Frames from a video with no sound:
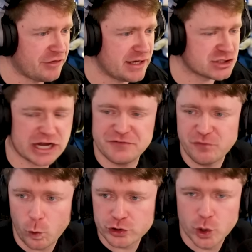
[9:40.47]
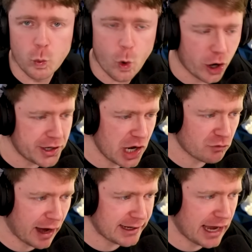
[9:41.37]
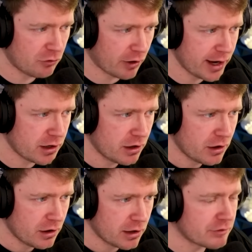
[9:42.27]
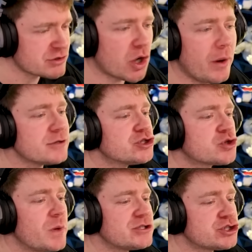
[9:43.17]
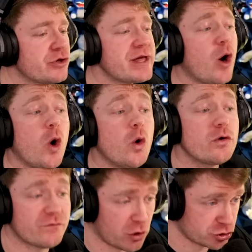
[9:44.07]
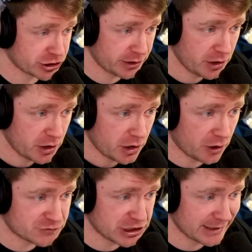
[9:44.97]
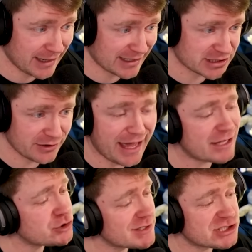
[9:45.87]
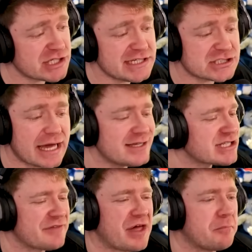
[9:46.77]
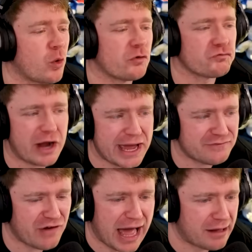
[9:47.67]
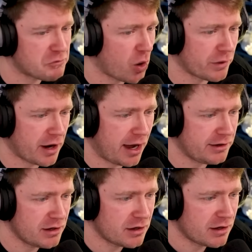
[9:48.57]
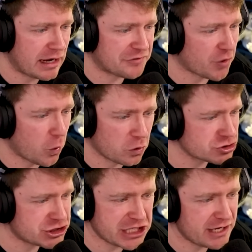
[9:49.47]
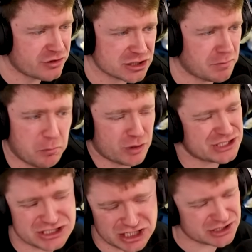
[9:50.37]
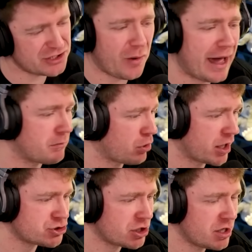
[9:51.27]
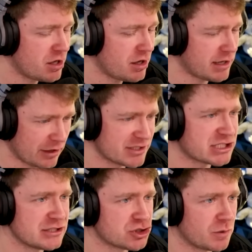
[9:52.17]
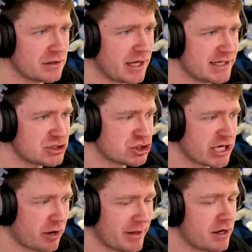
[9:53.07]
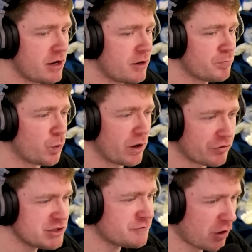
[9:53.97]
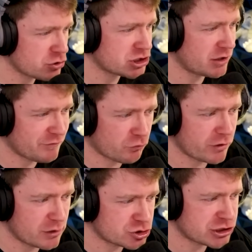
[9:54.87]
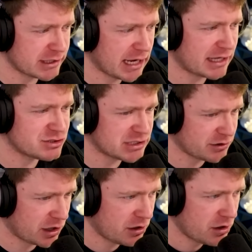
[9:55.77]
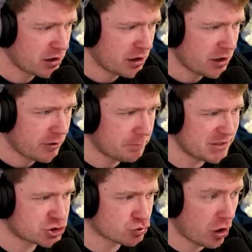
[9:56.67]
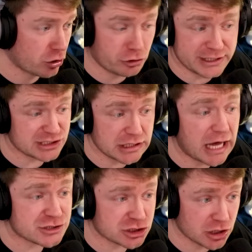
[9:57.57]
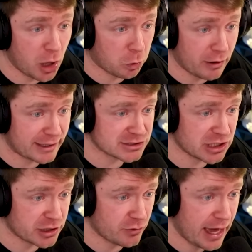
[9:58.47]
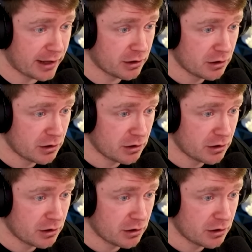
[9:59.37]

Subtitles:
think it's like 4-1 right now, right? And let's go ahead and switch to the old version of Shin Godzilla. As you can see, he's got that more red vibe going on. Got the orange teeth because my boy just doesn't know how to brush. Now let's get to it, ladies and gentlemen. Will this version of the real Shin Godzilla be stronger. He's a lot slower, I can tell you that.